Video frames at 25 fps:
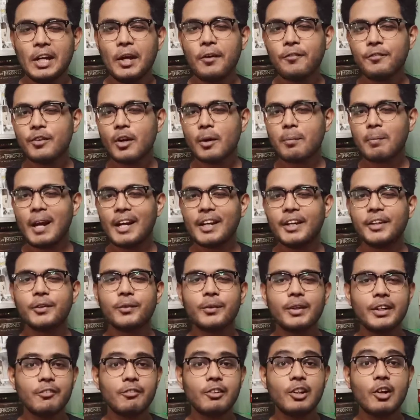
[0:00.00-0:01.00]
If you are planning to
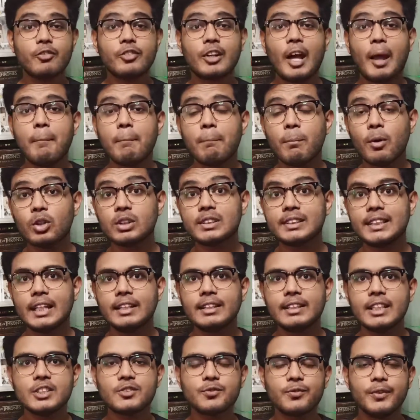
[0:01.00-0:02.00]
read Wheel of Time books,
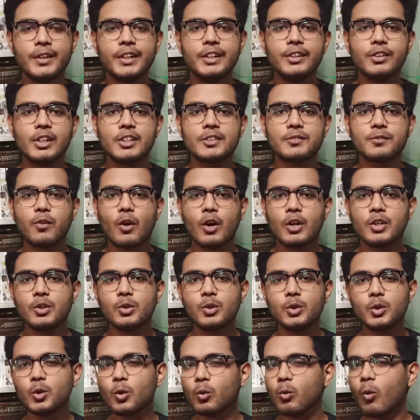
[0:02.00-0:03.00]
then this video is for
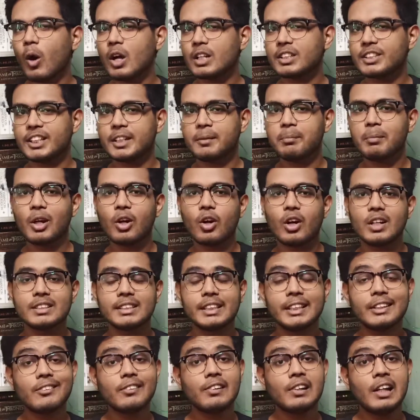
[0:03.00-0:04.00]
you. Do watch it because
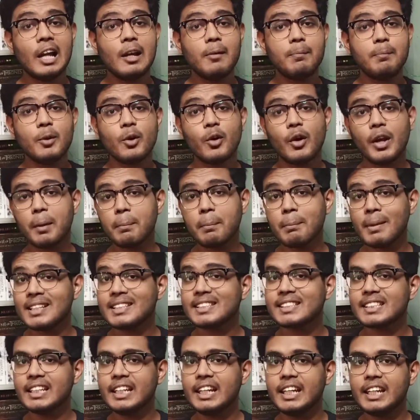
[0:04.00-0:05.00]
it will help you
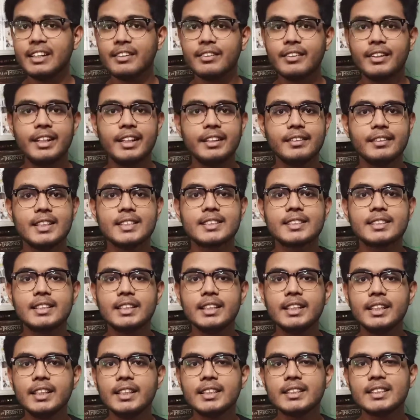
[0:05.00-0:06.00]
immensely in reading this
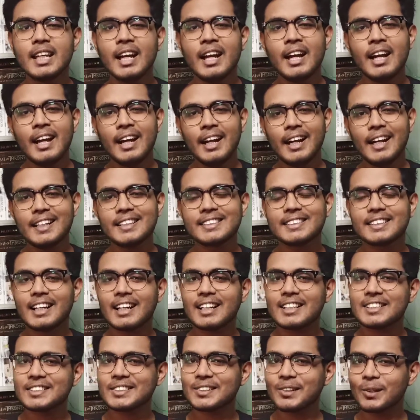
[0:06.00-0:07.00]
series. It's
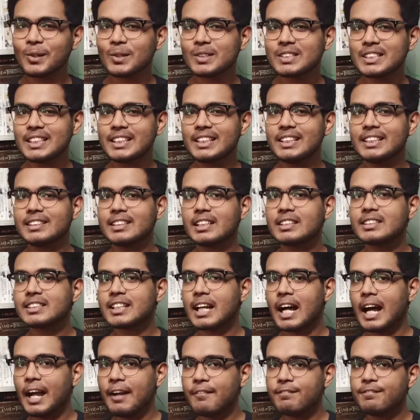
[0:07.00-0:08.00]
a slow series, it's a
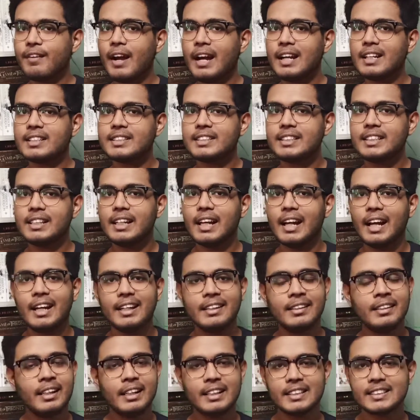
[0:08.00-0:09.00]
high fantasy,
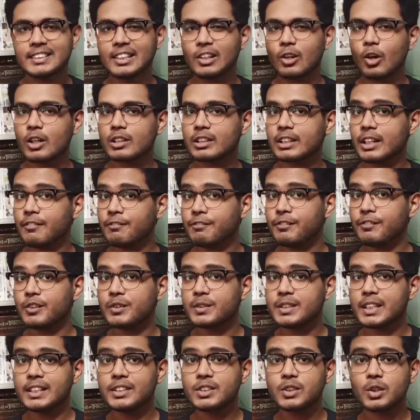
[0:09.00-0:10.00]
and it's a lot
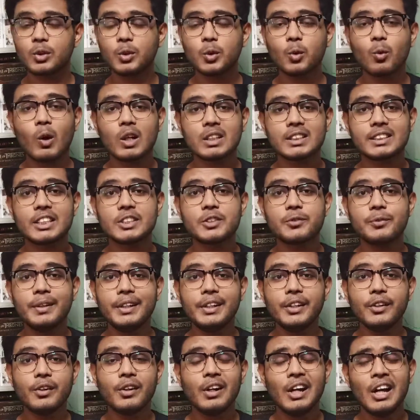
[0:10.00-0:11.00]
confusing. So do watch this
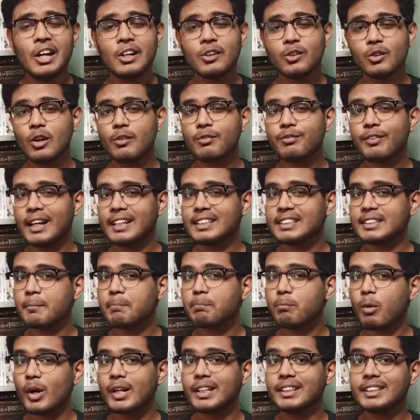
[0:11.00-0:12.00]
video. You will find some
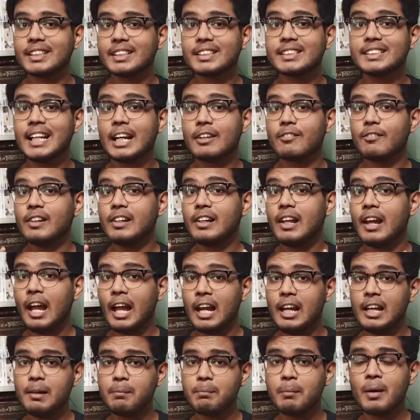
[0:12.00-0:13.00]
pointers that will
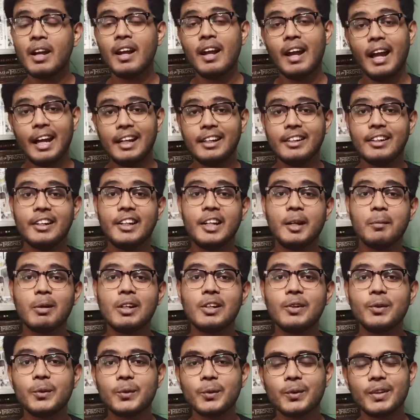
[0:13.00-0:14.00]
help and enable
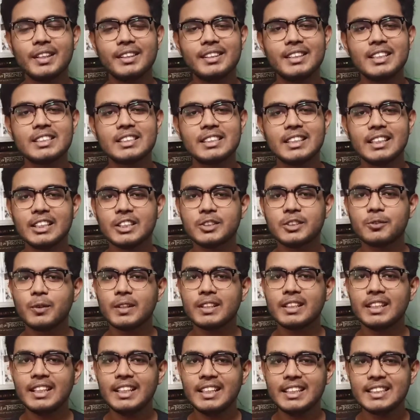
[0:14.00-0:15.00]
you to read this series
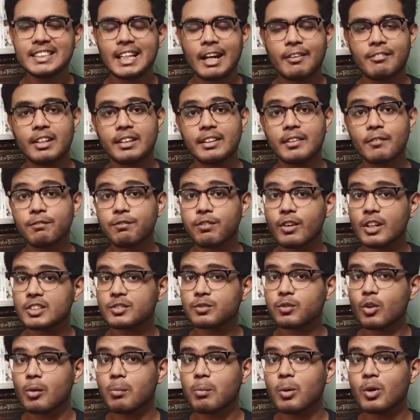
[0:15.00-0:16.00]
with ease. I've read the first
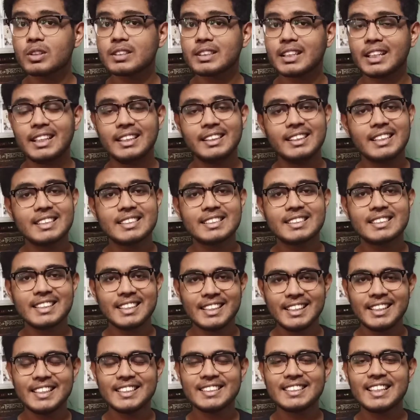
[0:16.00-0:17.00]
4 books in this
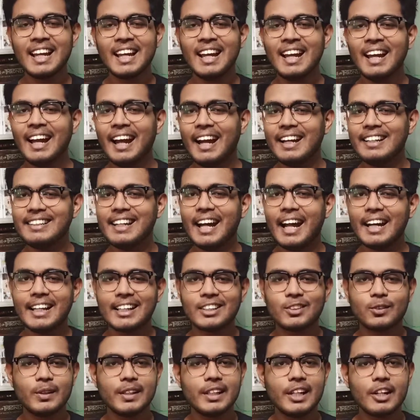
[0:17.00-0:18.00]
series, and that
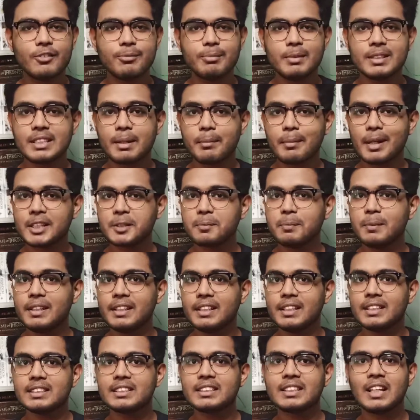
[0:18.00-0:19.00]
actually gave me some
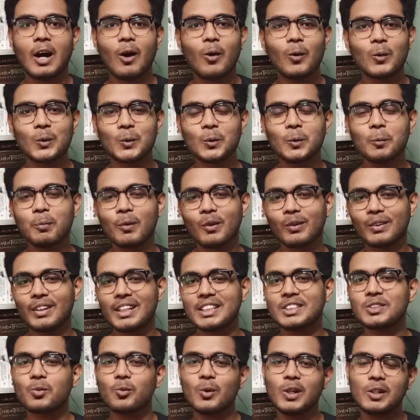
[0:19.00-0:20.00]
experience how to
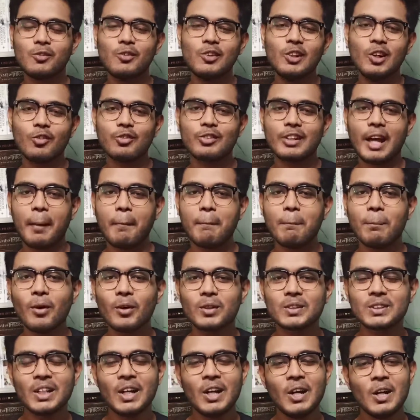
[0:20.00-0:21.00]
progress with Wheel of Time
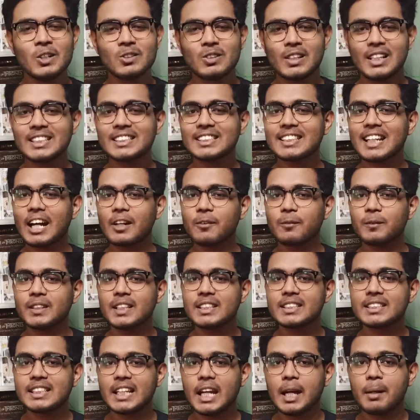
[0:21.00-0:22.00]
books. So let's start with the
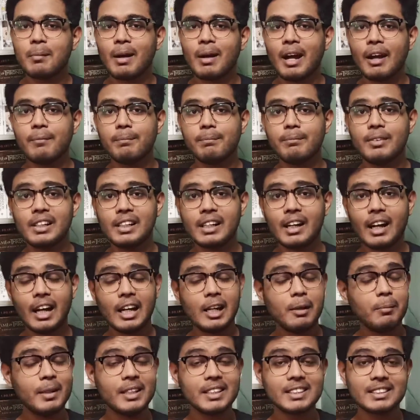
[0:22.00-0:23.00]
same. I'll
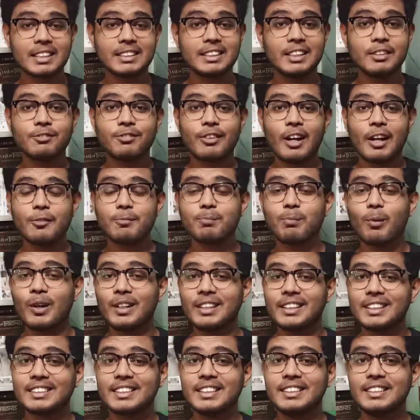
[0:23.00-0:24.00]
be discussing 5
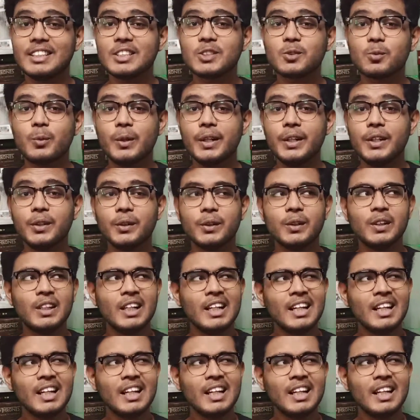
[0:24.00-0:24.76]
pointers in this video.